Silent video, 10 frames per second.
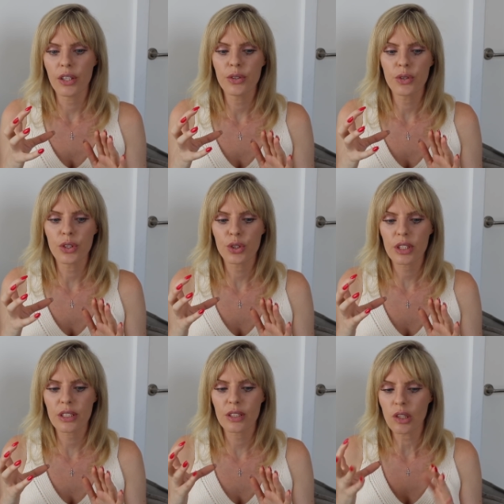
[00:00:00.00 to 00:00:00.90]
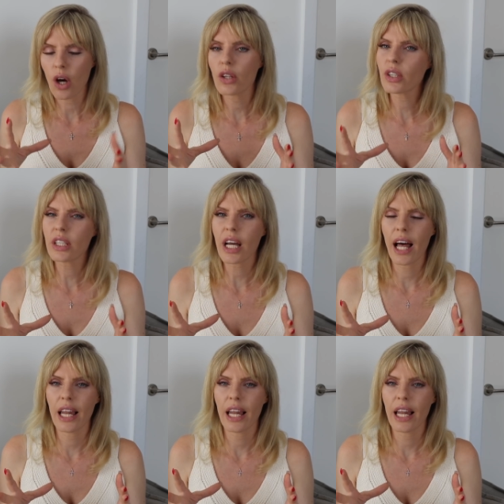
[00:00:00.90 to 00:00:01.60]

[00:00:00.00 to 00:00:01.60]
you're just not gonna